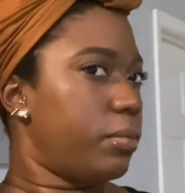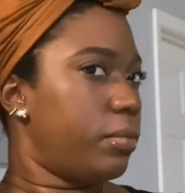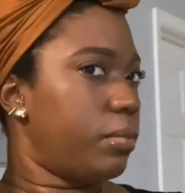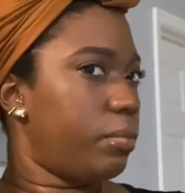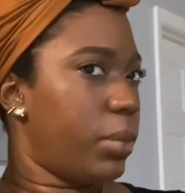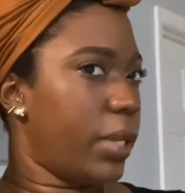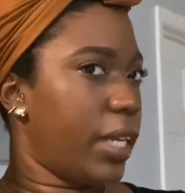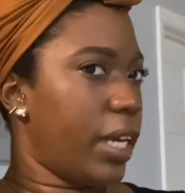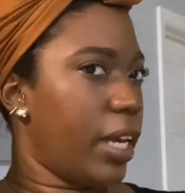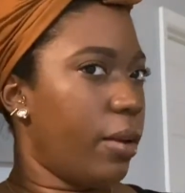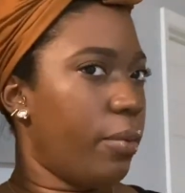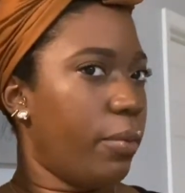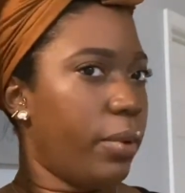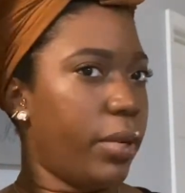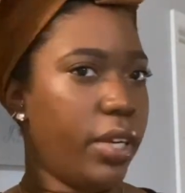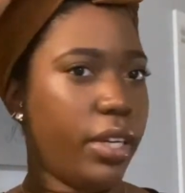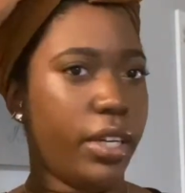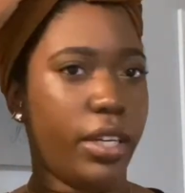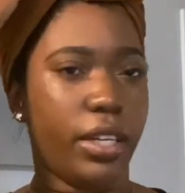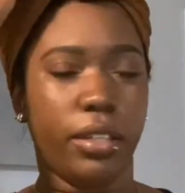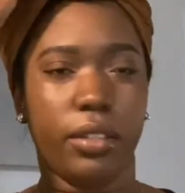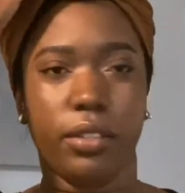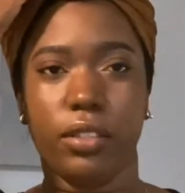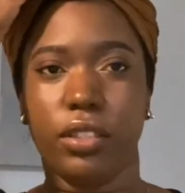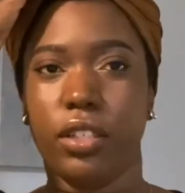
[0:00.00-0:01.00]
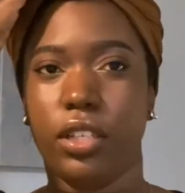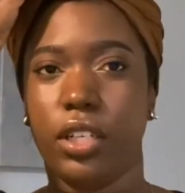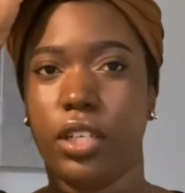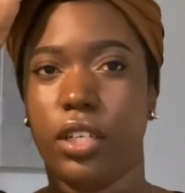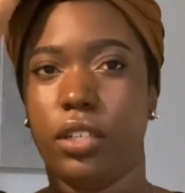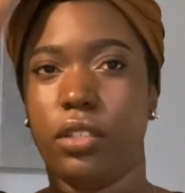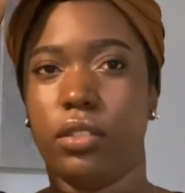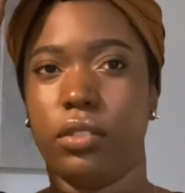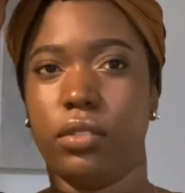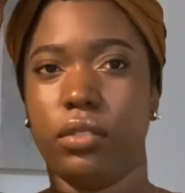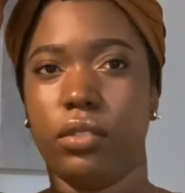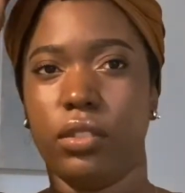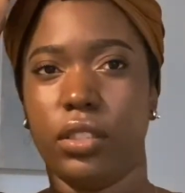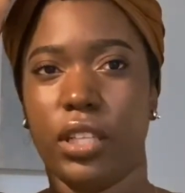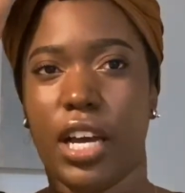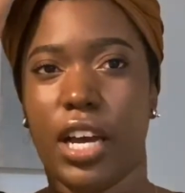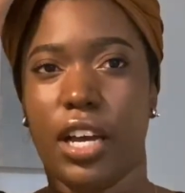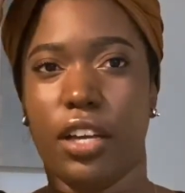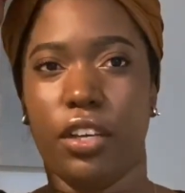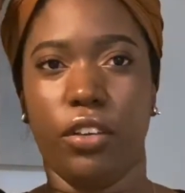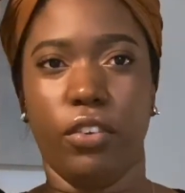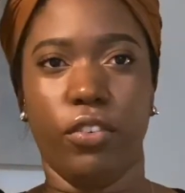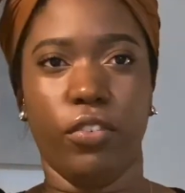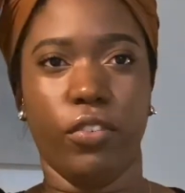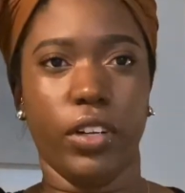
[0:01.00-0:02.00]
playing with it, you know, how
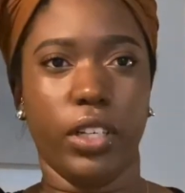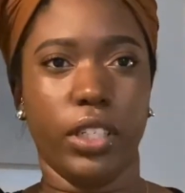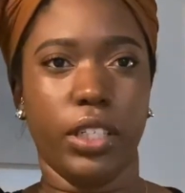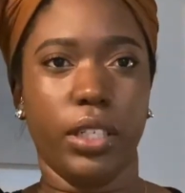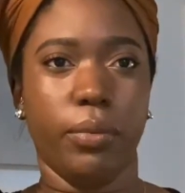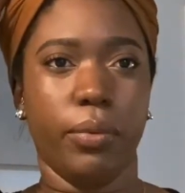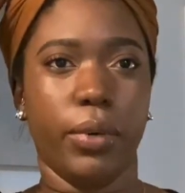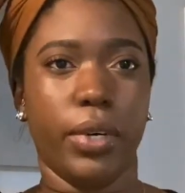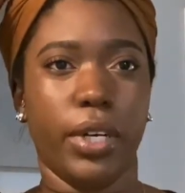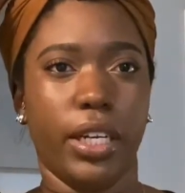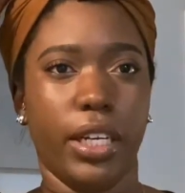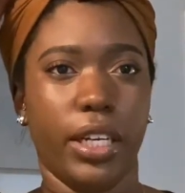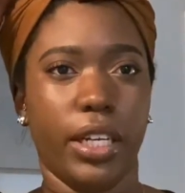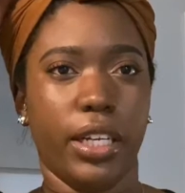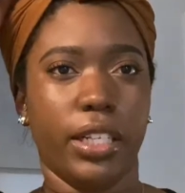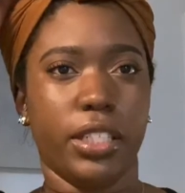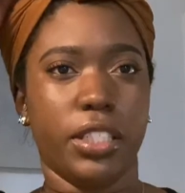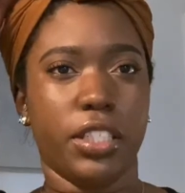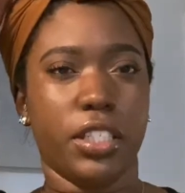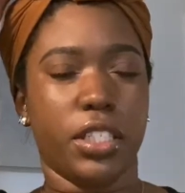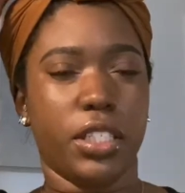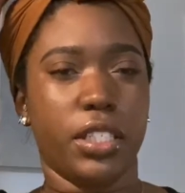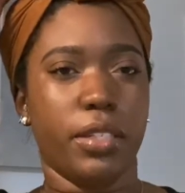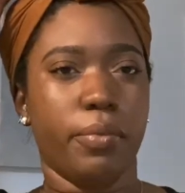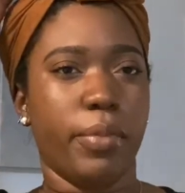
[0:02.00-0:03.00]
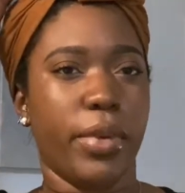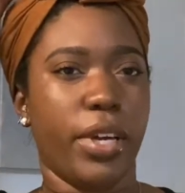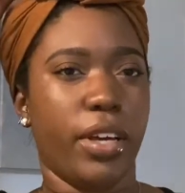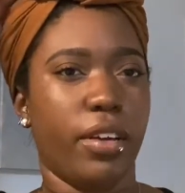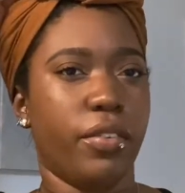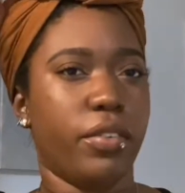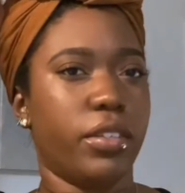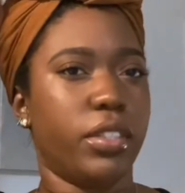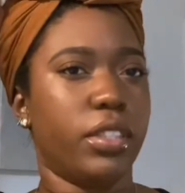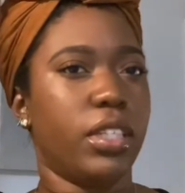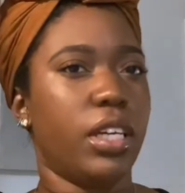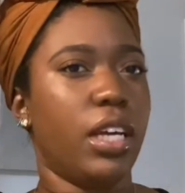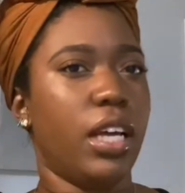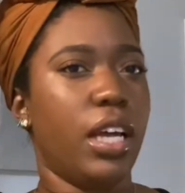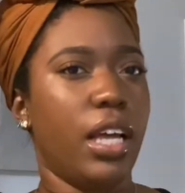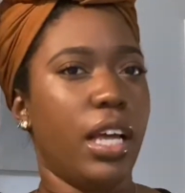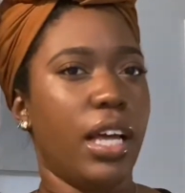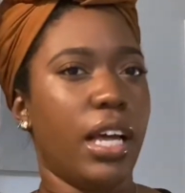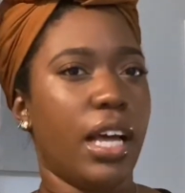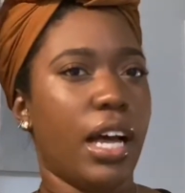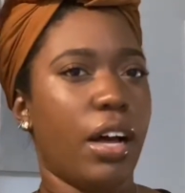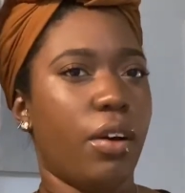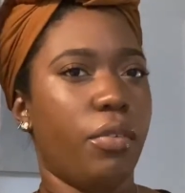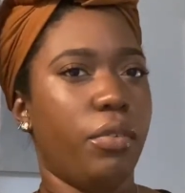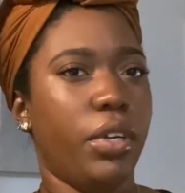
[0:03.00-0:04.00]
you really want it, just to make
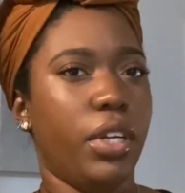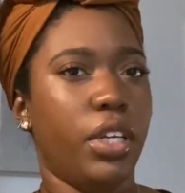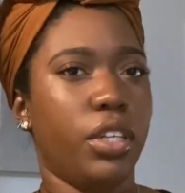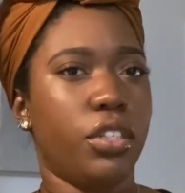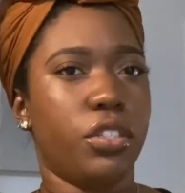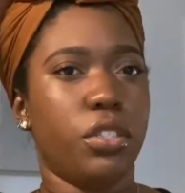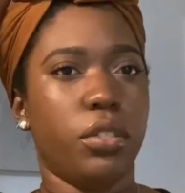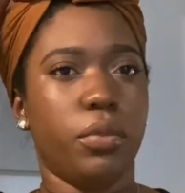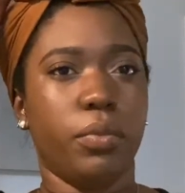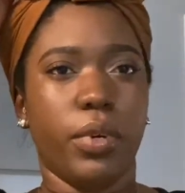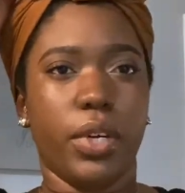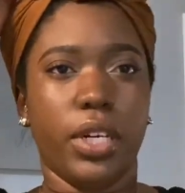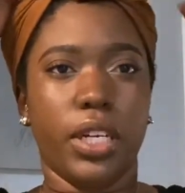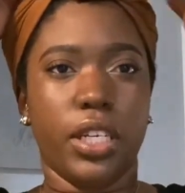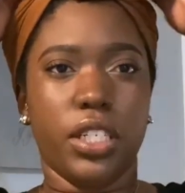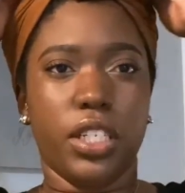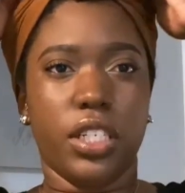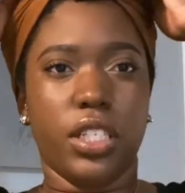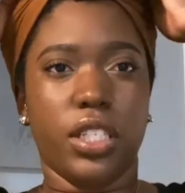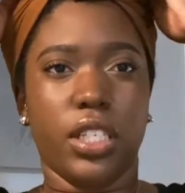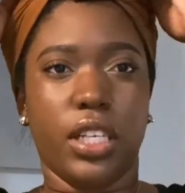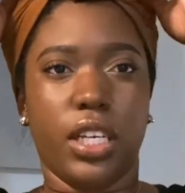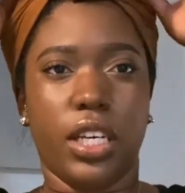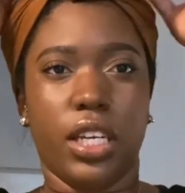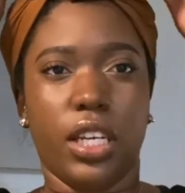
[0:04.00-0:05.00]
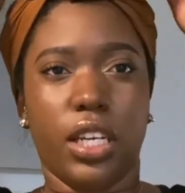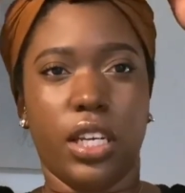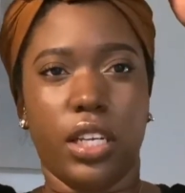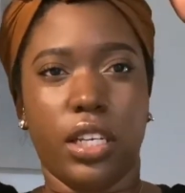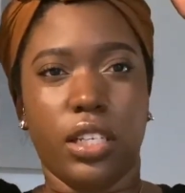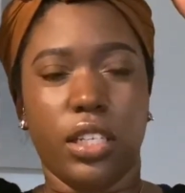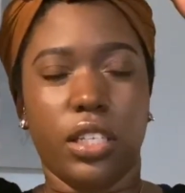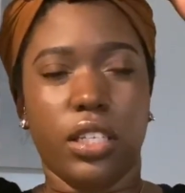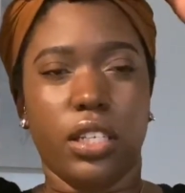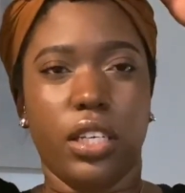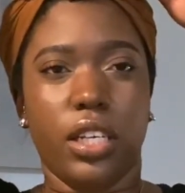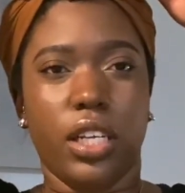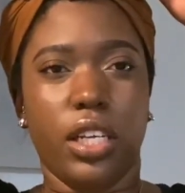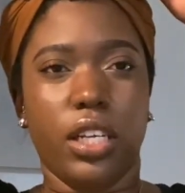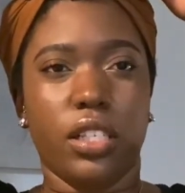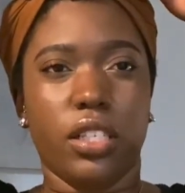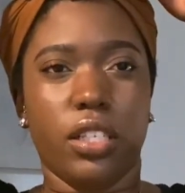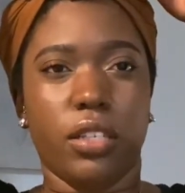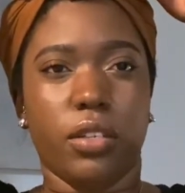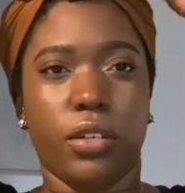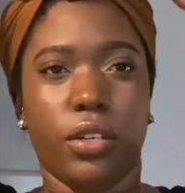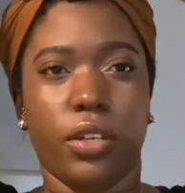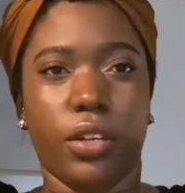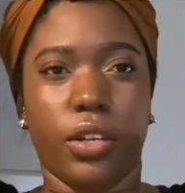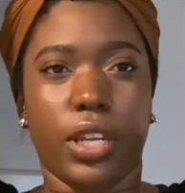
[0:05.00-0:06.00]
how neat you want it, just to get it neat
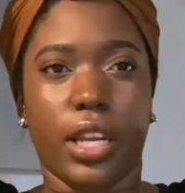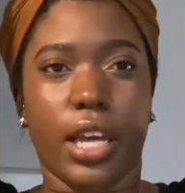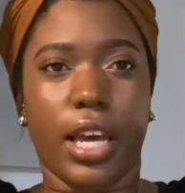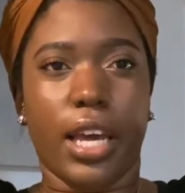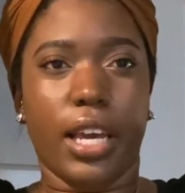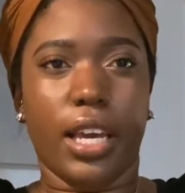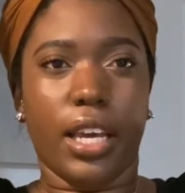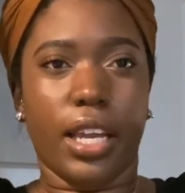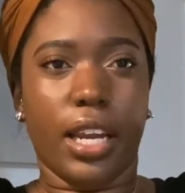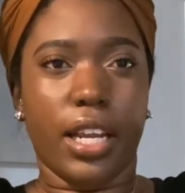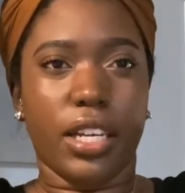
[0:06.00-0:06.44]
to your liking.